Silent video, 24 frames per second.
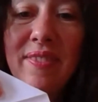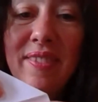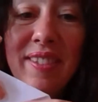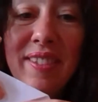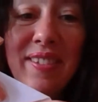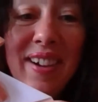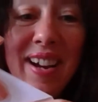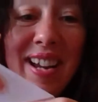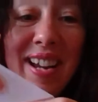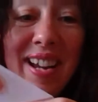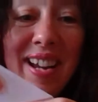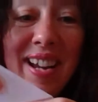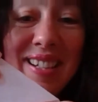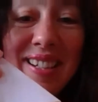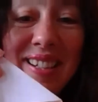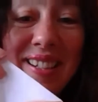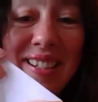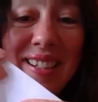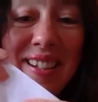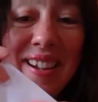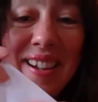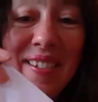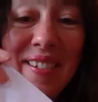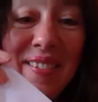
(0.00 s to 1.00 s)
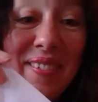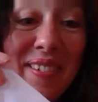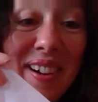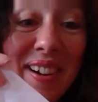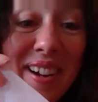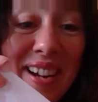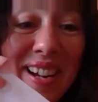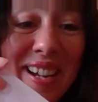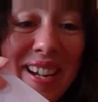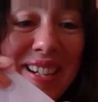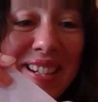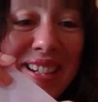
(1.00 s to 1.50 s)
Great.
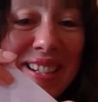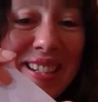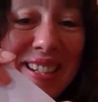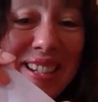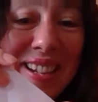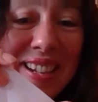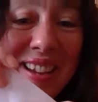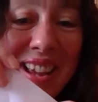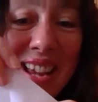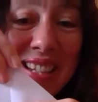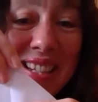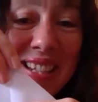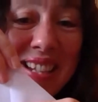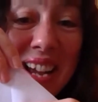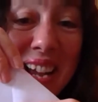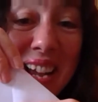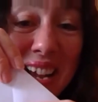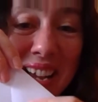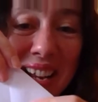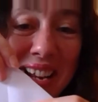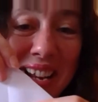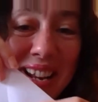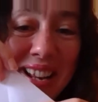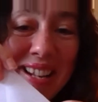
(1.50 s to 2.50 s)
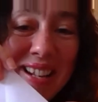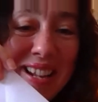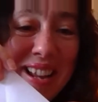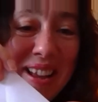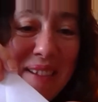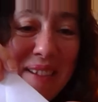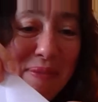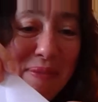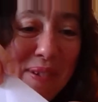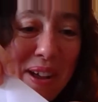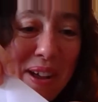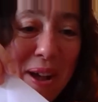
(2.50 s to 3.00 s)
Right, so yes, turn it the
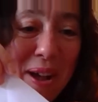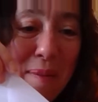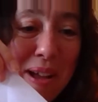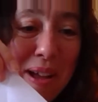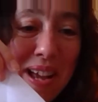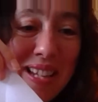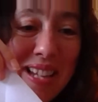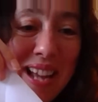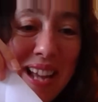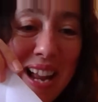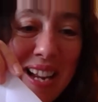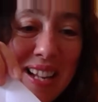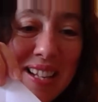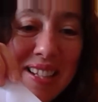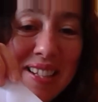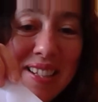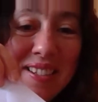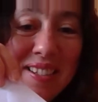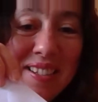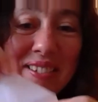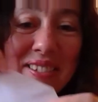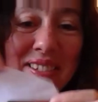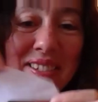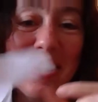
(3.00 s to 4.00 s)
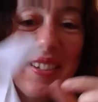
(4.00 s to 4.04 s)
other way up as Alice has got,